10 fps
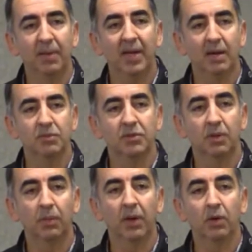becomes
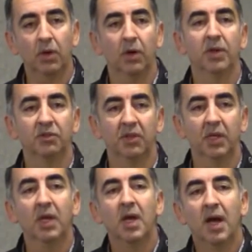the real
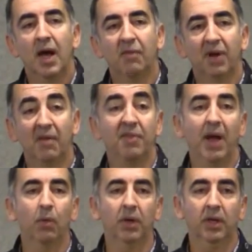currency of
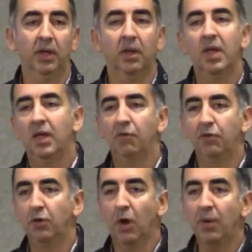networking.
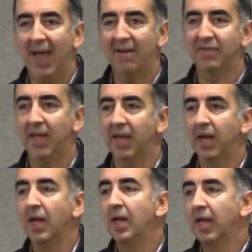If you don't have
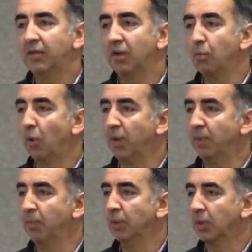data, at some point
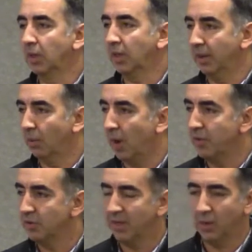people are going to
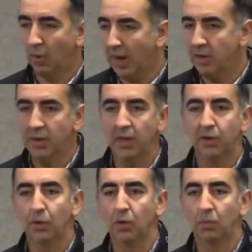wonder, it's like, why are you here in
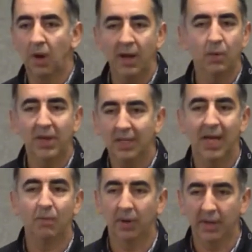the room? Why are we
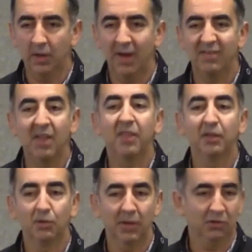collaborating? You have nothing
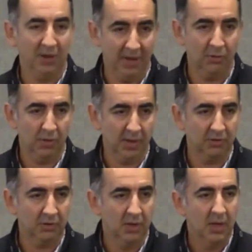to exchange with us.